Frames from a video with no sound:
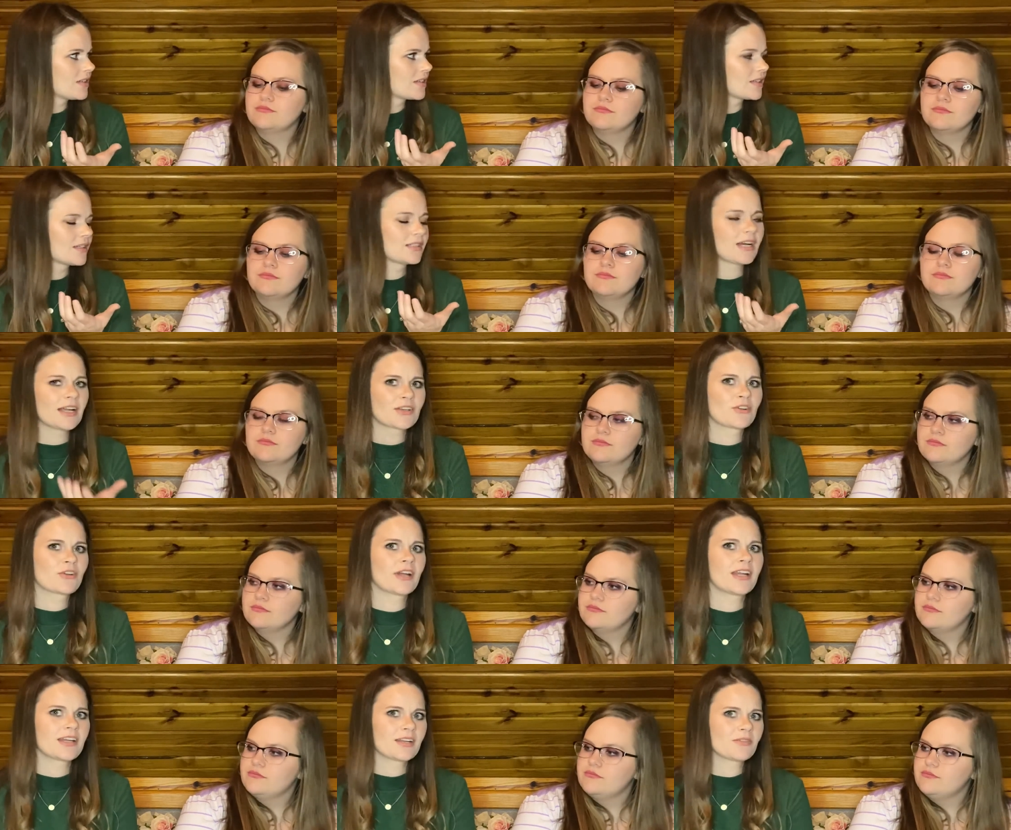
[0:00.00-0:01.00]
Speaker 1: God
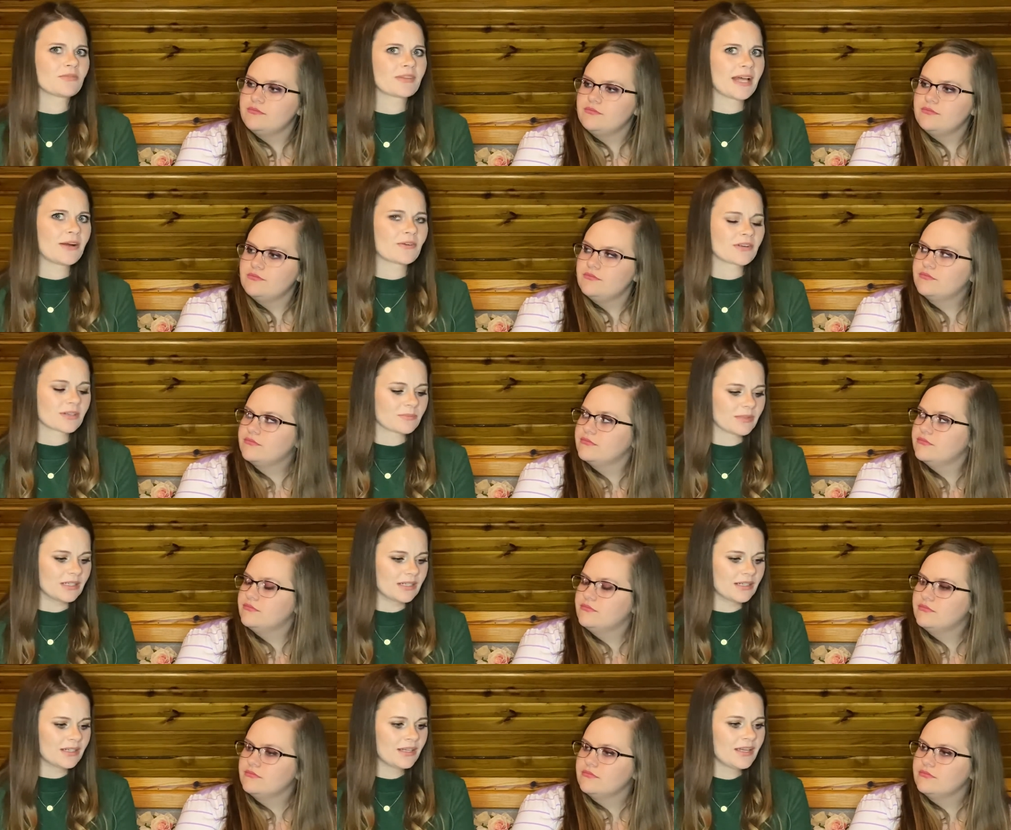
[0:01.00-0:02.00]
created a flower to
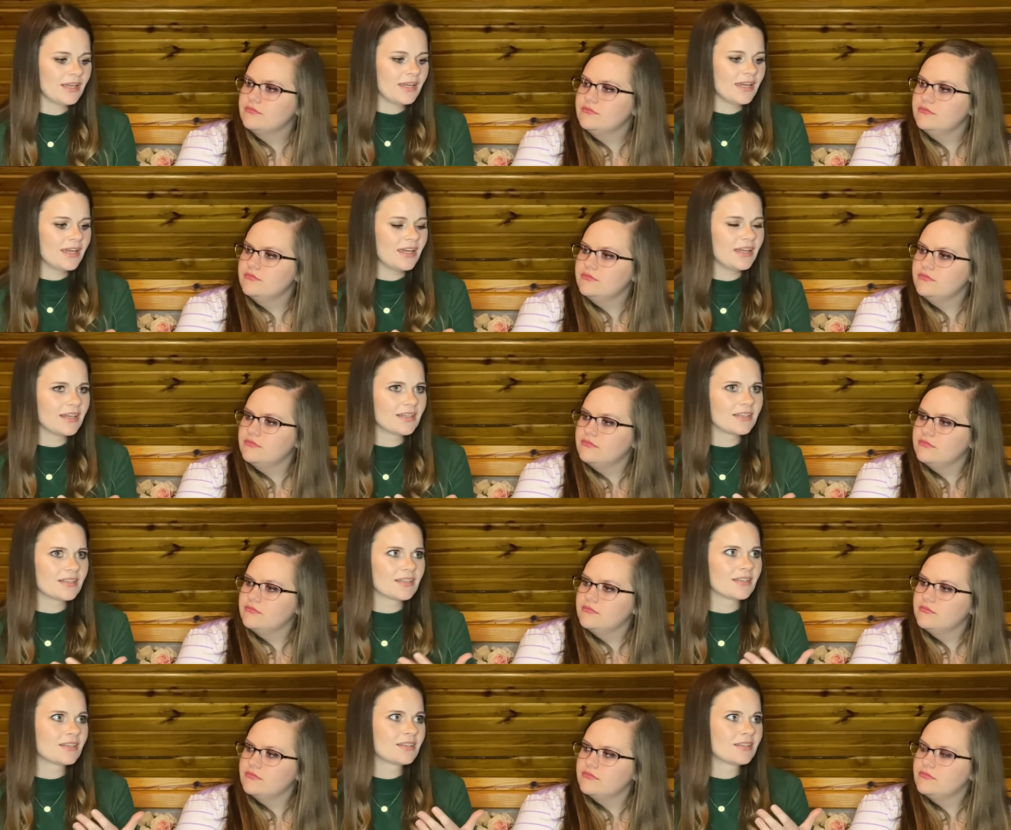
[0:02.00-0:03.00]
be.
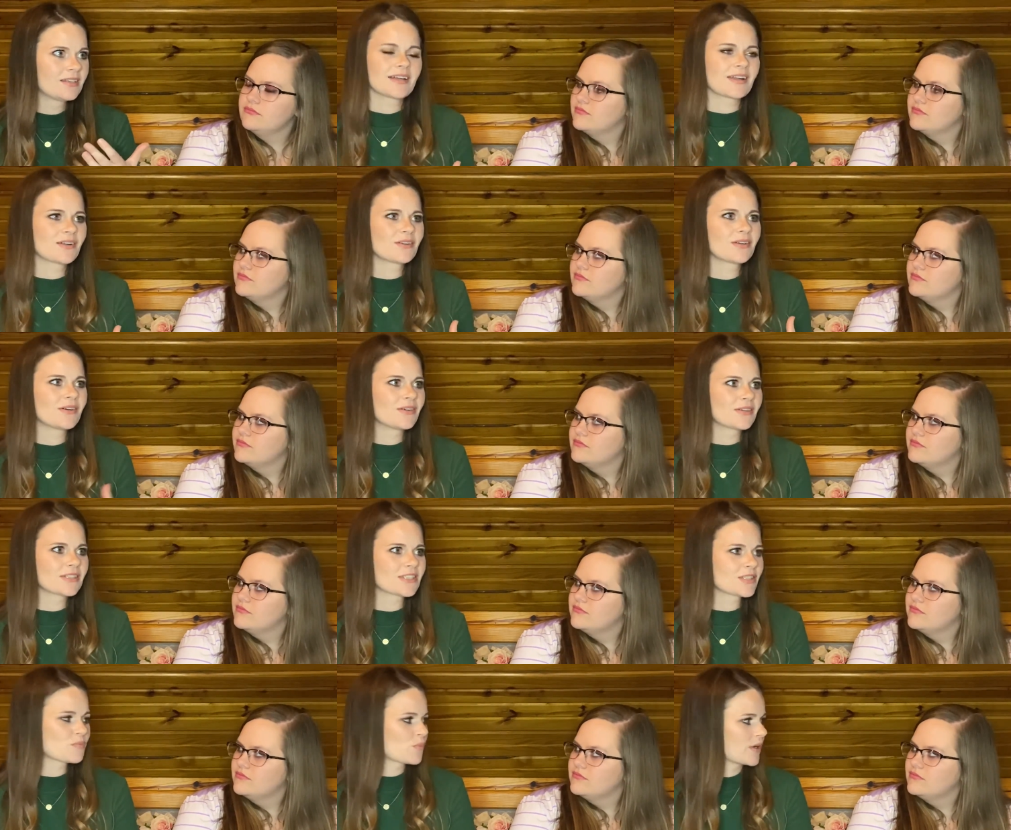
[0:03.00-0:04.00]
And I don't know, it
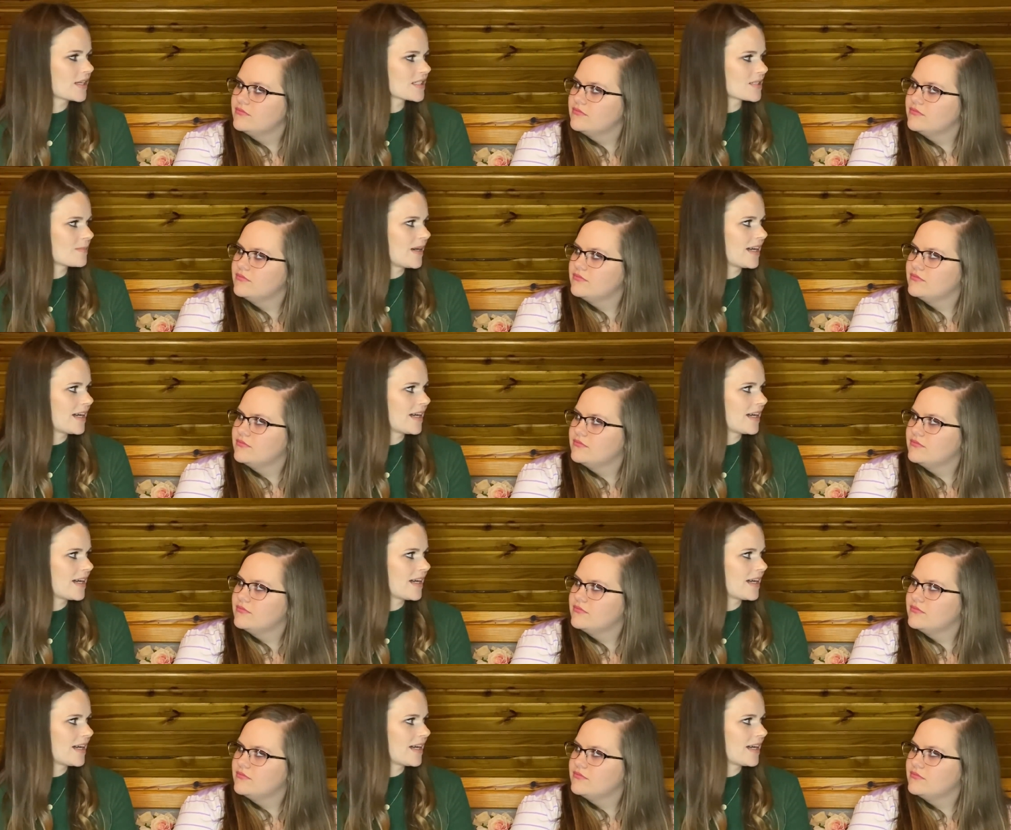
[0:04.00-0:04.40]
just brings to mind